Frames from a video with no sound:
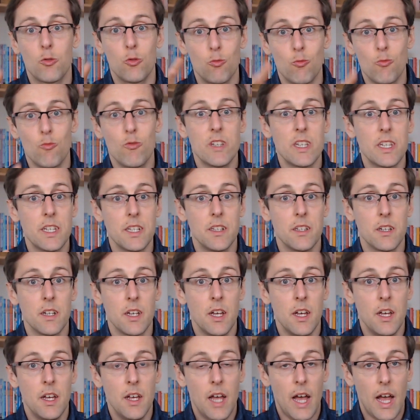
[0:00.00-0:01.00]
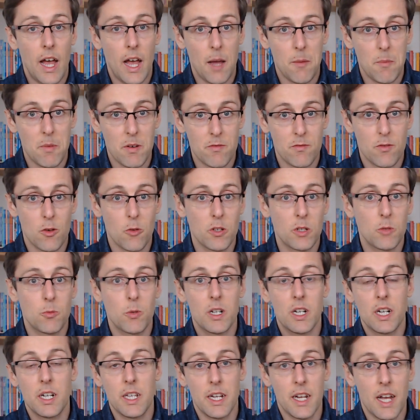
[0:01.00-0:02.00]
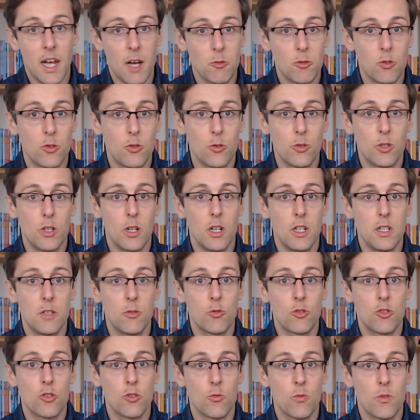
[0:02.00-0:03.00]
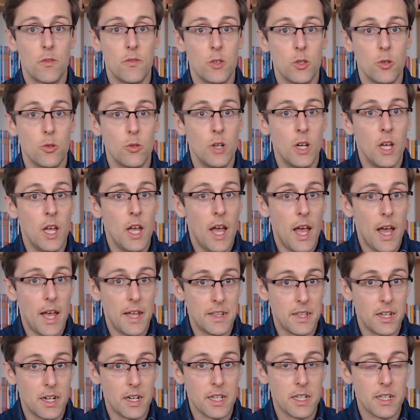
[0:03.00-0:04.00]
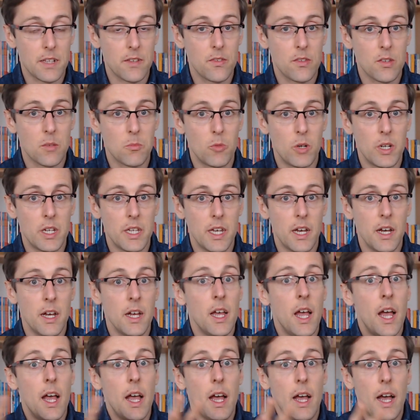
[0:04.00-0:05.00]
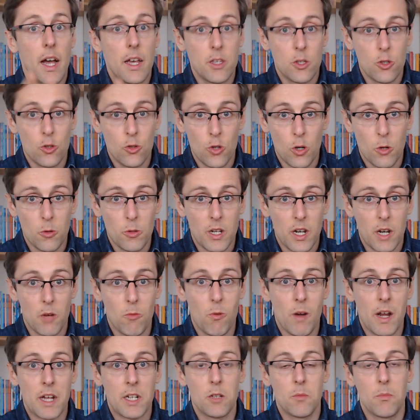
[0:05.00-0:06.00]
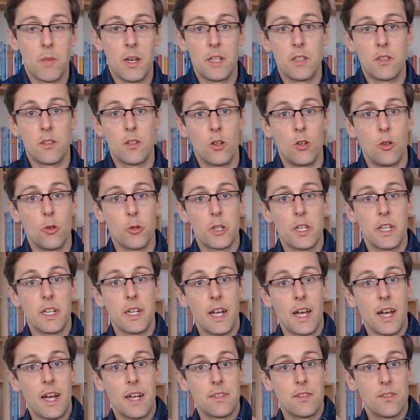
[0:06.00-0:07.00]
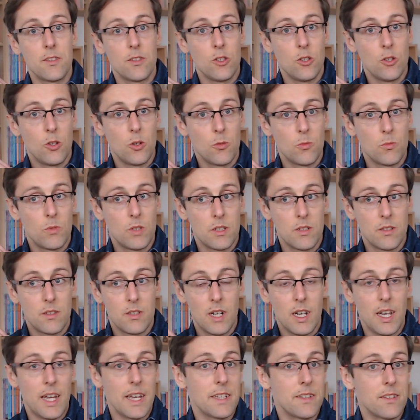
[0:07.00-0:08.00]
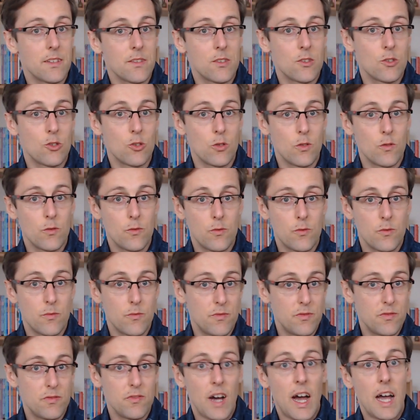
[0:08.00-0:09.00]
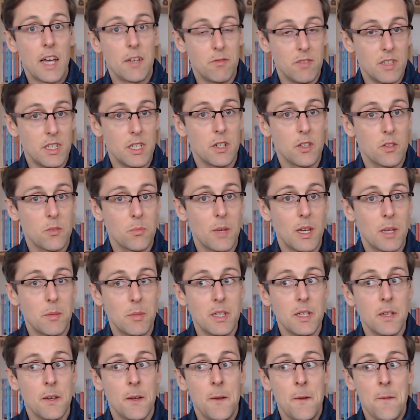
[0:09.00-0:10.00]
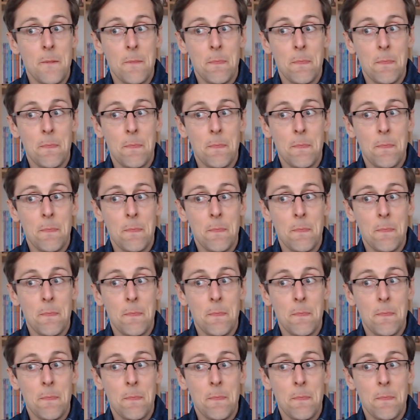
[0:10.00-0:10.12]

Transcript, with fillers: to read um, very quickly and how to do the literature review, and the link is somewhere here, you know that I recommend looking at, you know, the, the latest sort of five years maybe